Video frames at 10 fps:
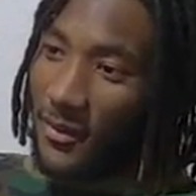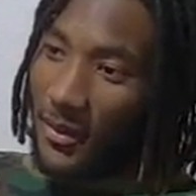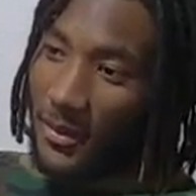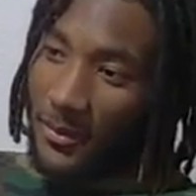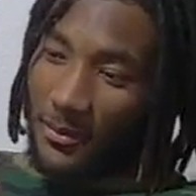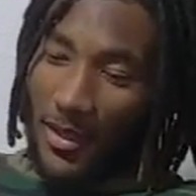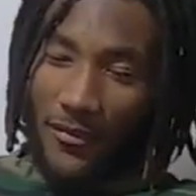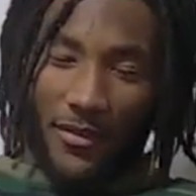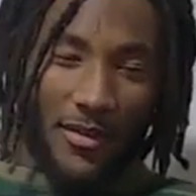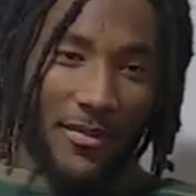But if you're in the
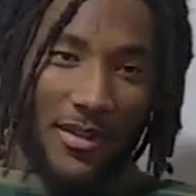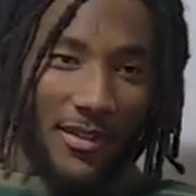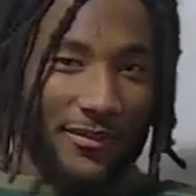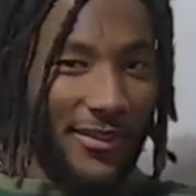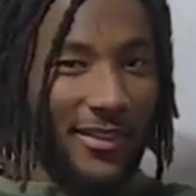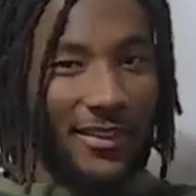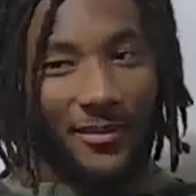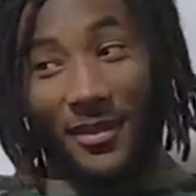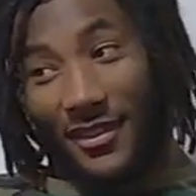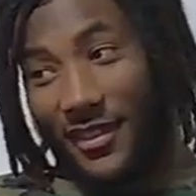middle of the field, you better stay
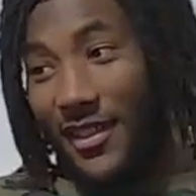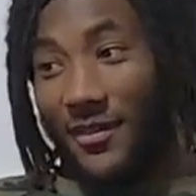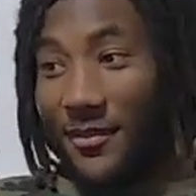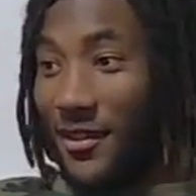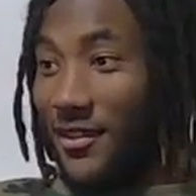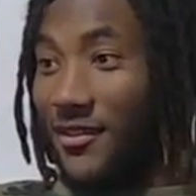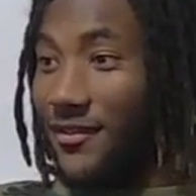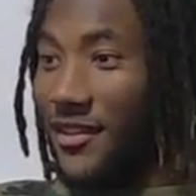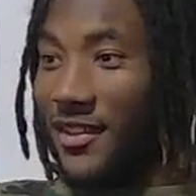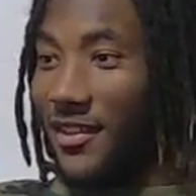in the middle of the field.
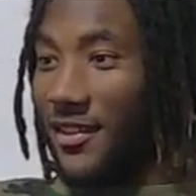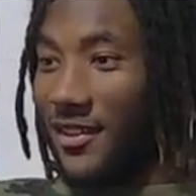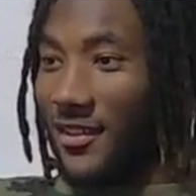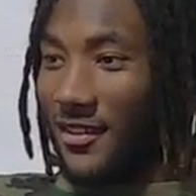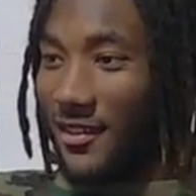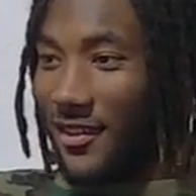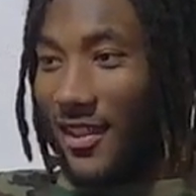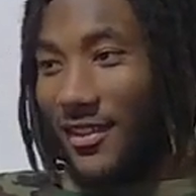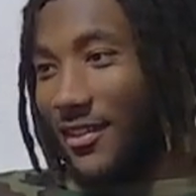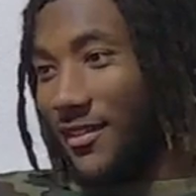If that's
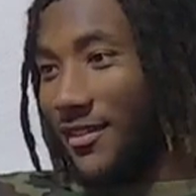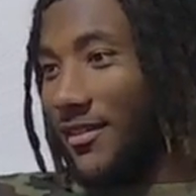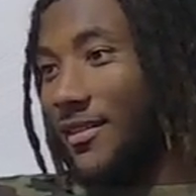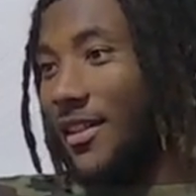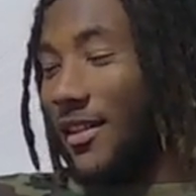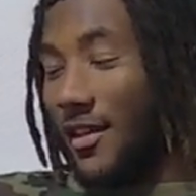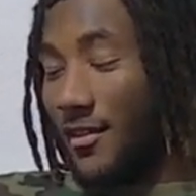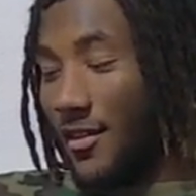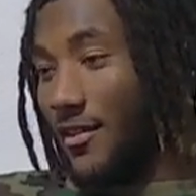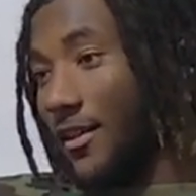
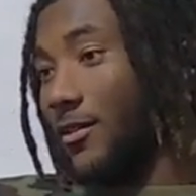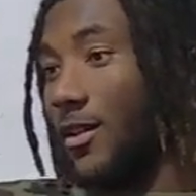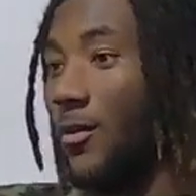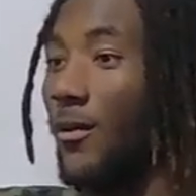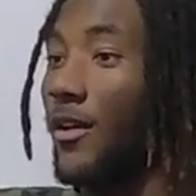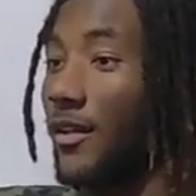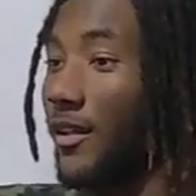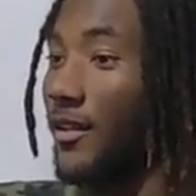where you're working.